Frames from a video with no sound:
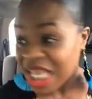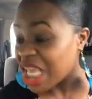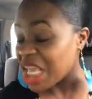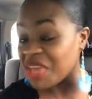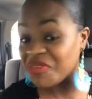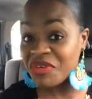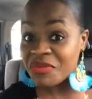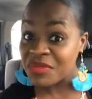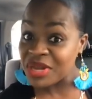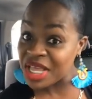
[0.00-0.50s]

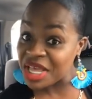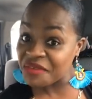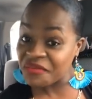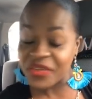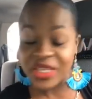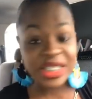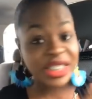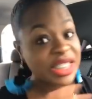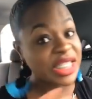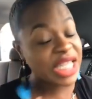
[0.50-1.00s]
if him
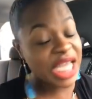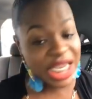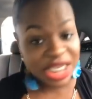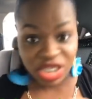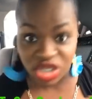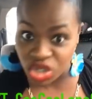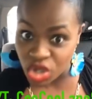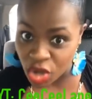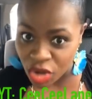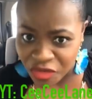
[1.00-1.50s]
left, it's not
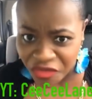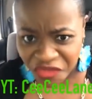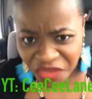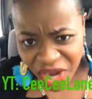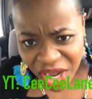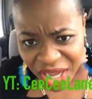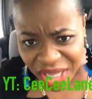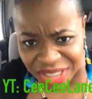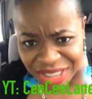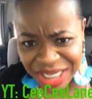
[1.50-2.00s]
your
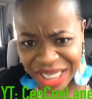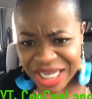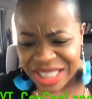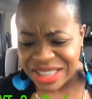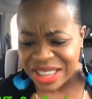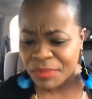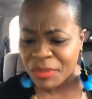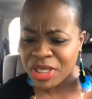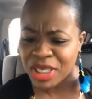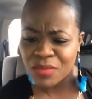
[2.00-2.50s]
fault. You
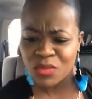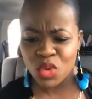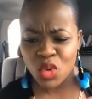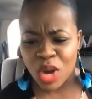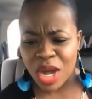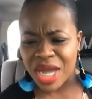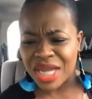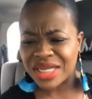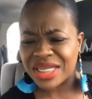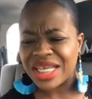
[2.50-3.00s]
understand? Make him go
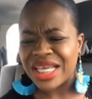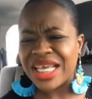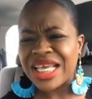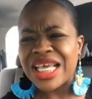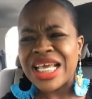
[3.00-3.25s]
on.